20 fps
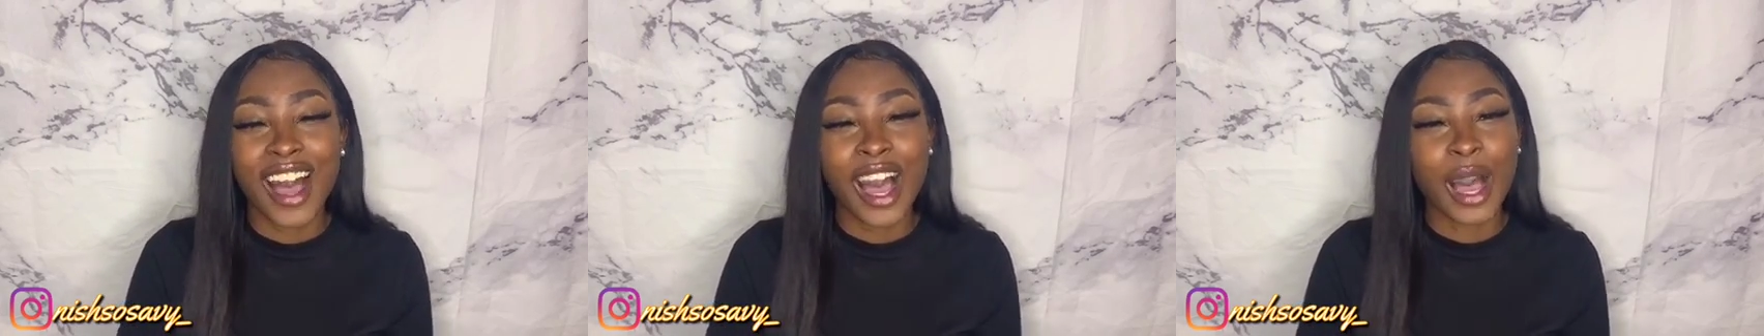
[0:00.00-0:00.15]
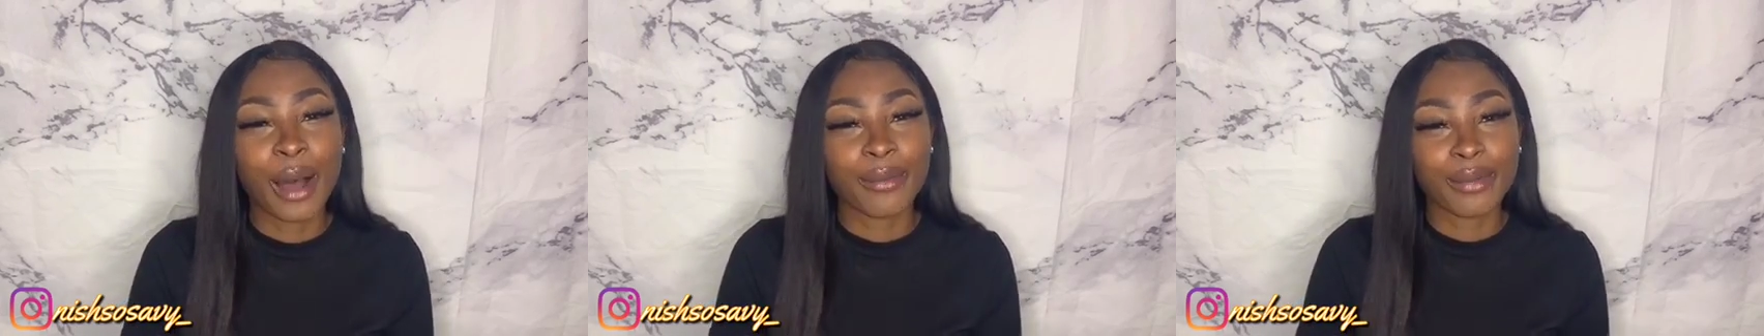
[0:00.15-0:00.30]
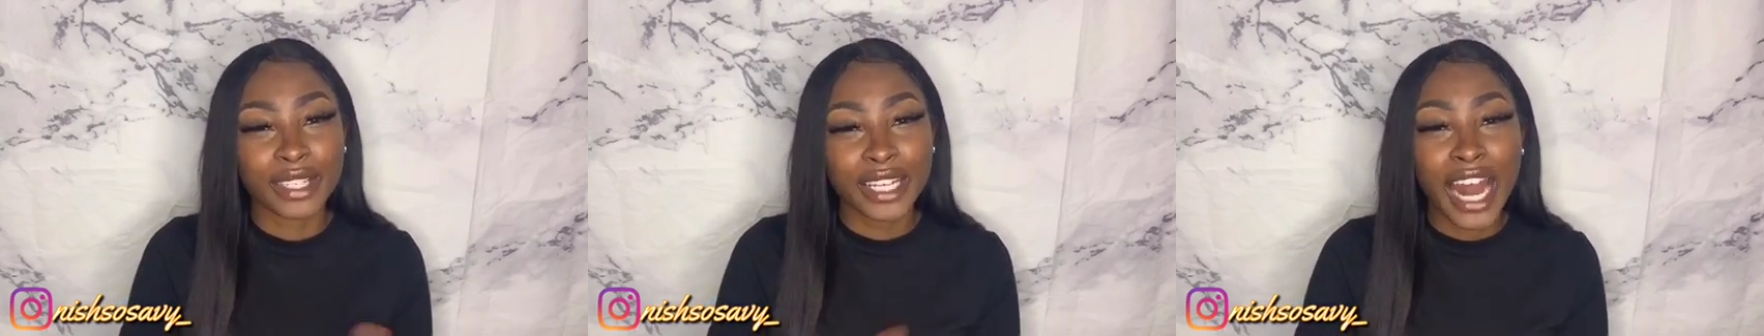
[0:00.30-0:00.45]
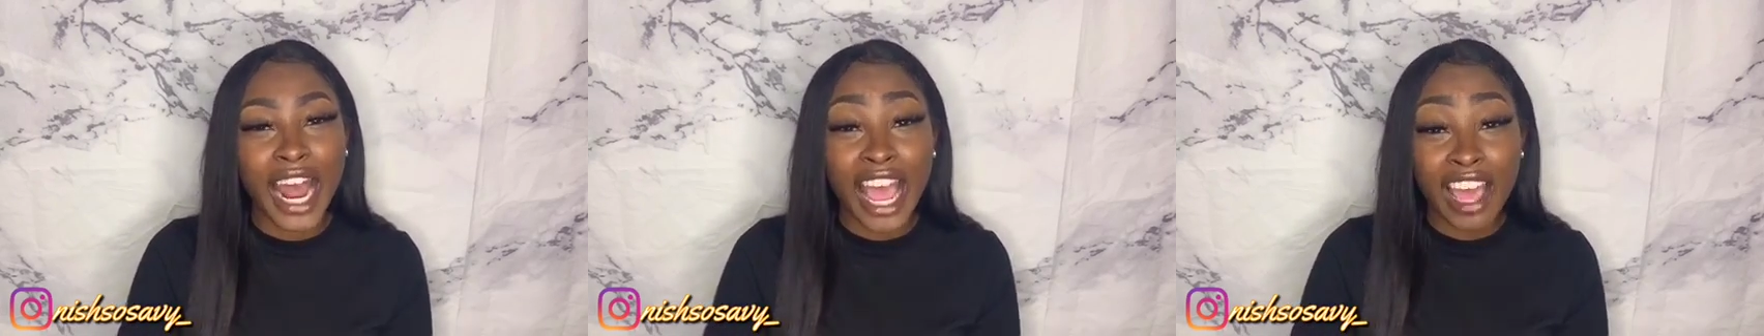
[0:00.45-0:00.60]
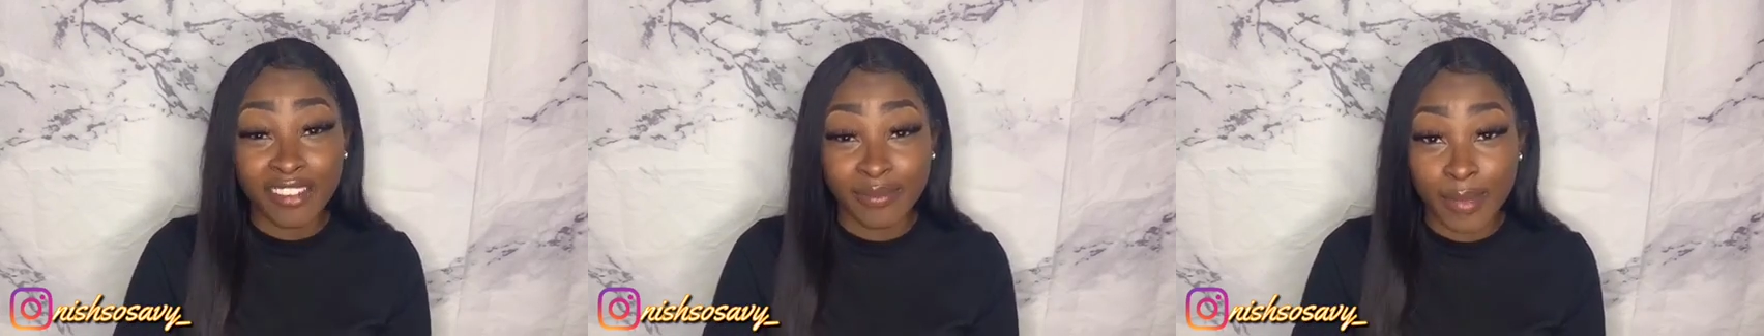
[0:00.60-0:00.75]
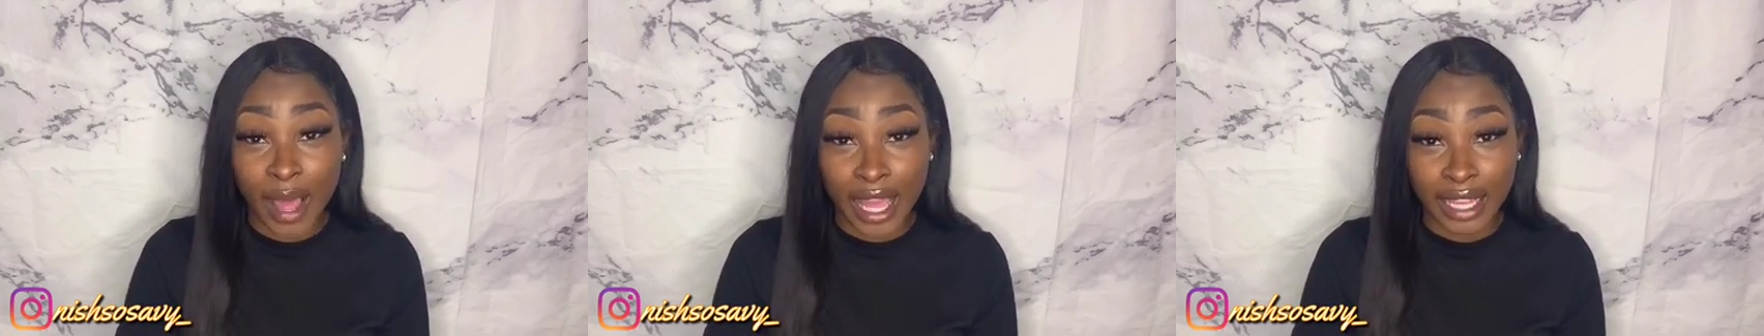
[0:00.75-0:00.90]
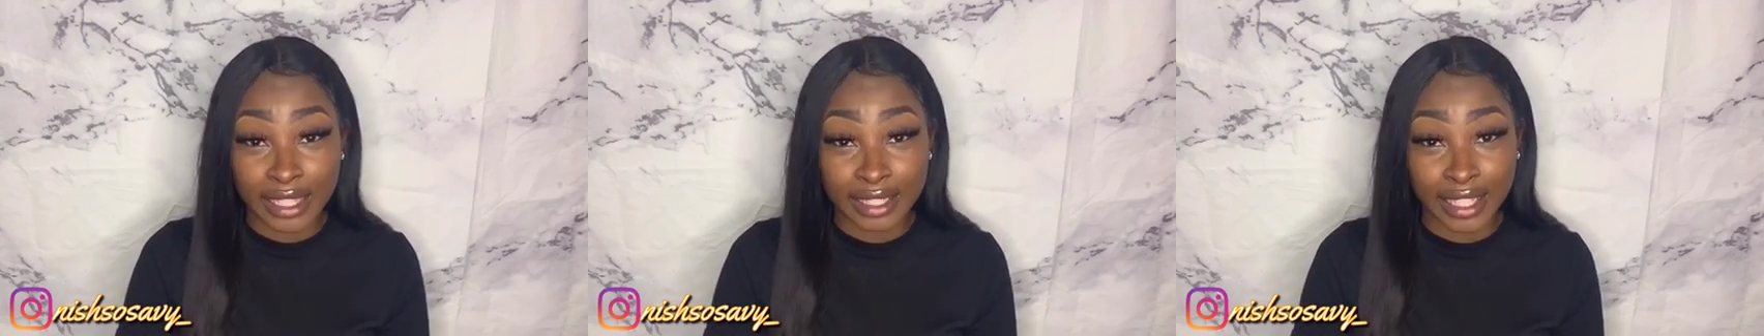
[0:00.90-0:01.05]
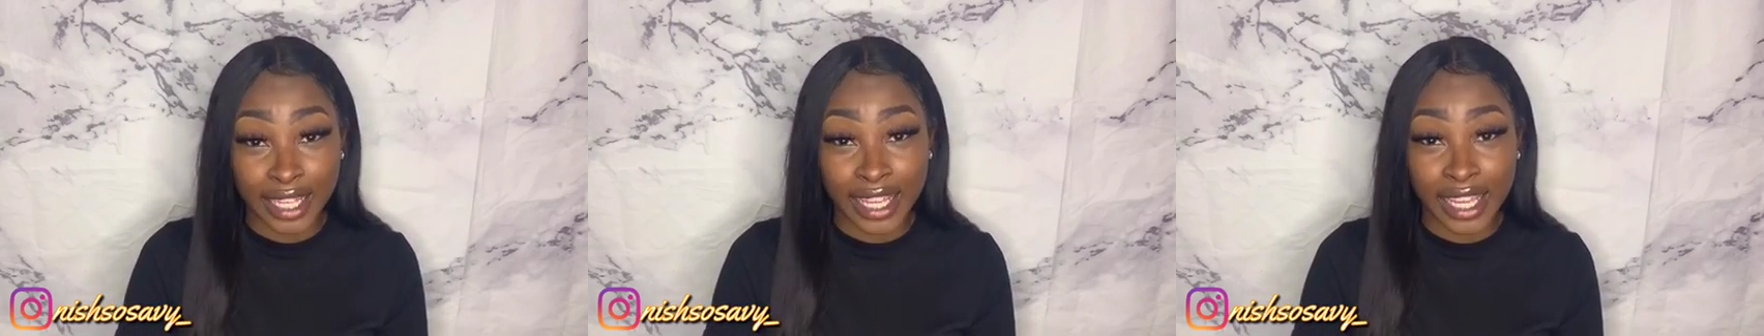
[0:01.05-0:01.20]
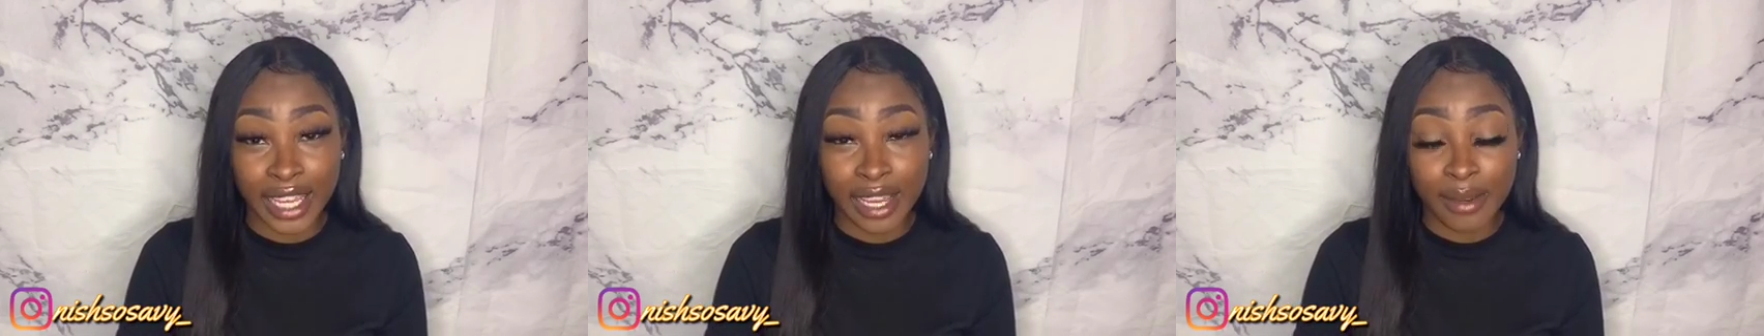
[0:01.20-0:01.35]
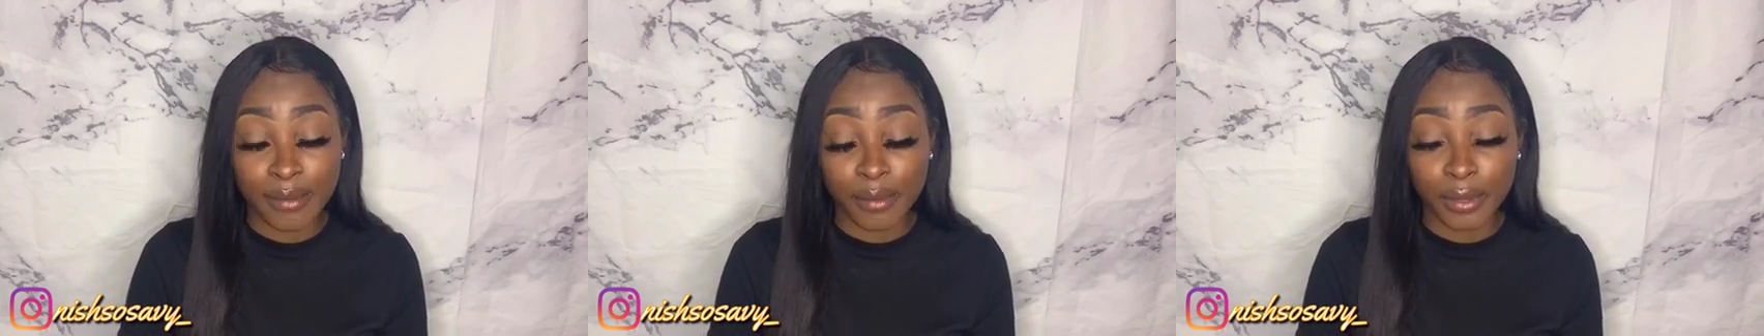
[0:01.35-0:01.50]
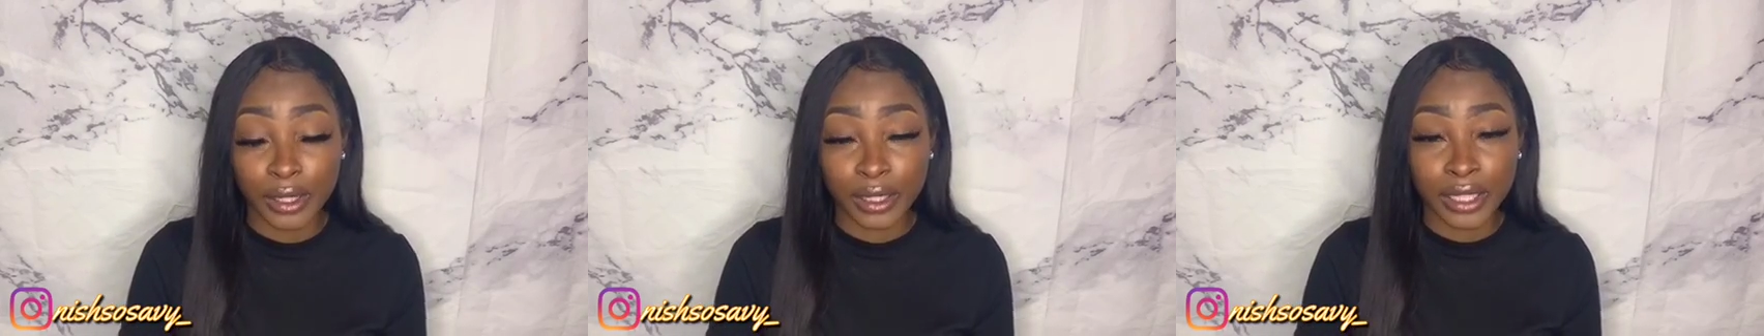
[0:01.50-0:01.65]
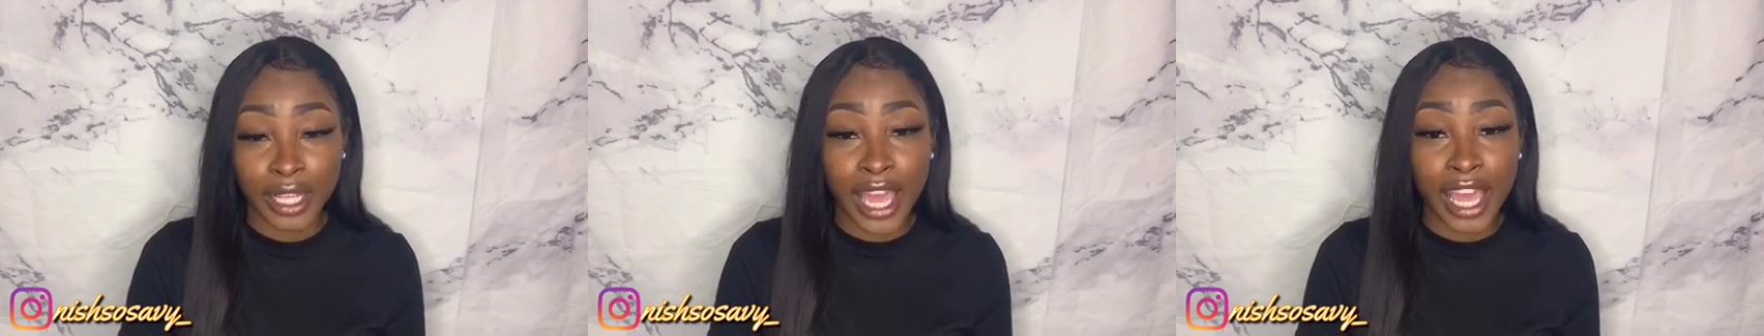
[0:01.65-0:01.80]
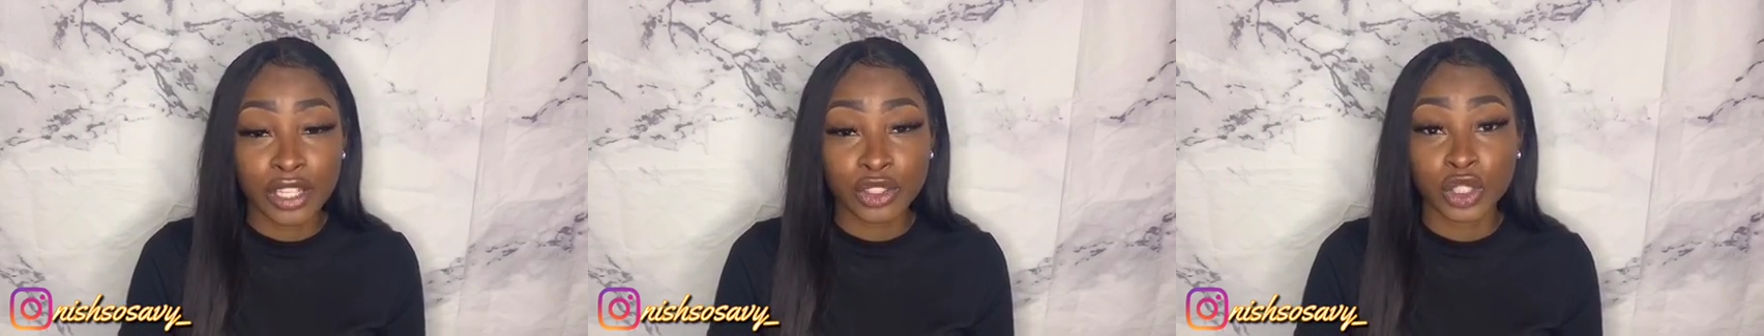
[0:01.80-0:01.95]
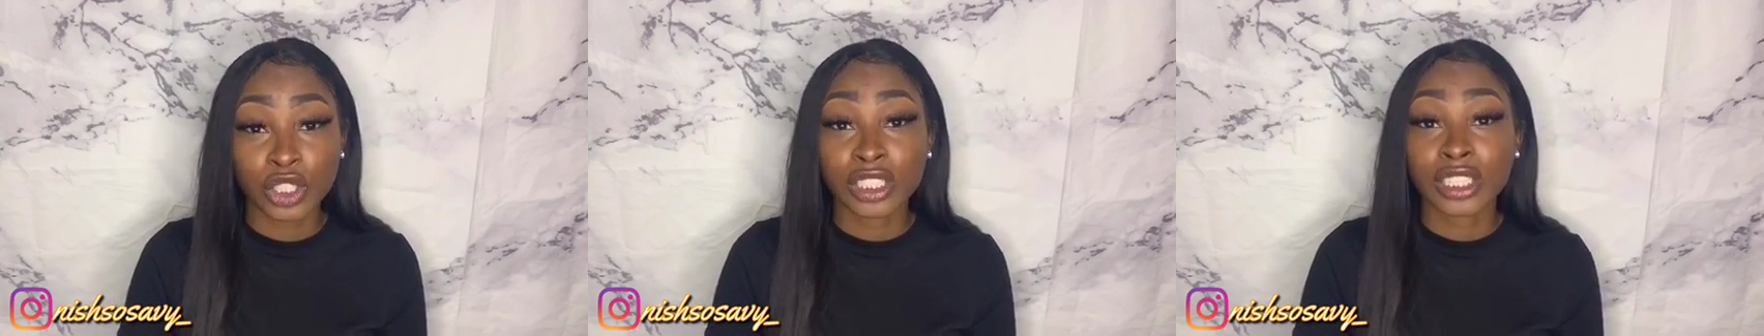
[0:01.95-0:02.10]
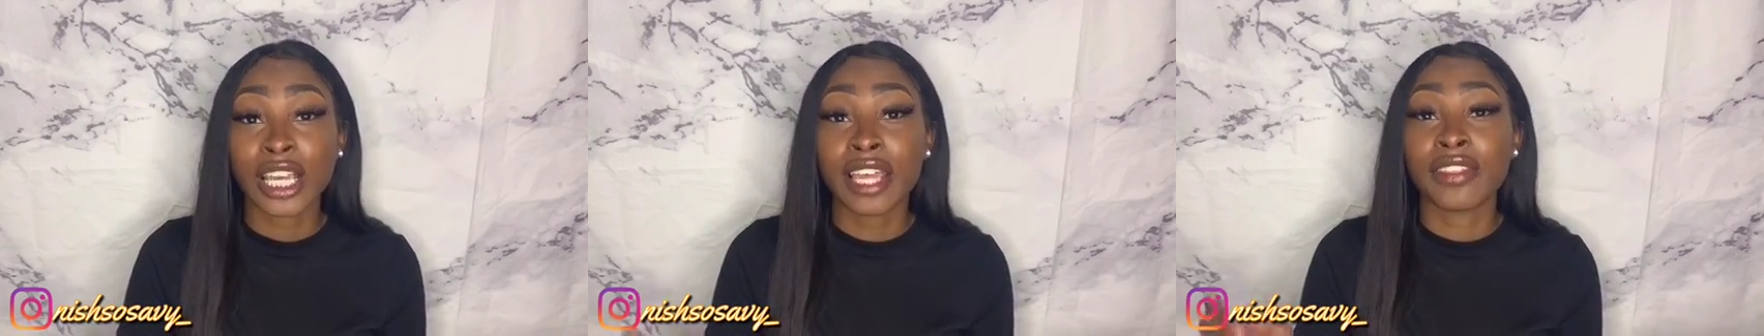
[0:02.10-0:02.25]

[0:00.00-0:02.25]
Then I have my glam lashes,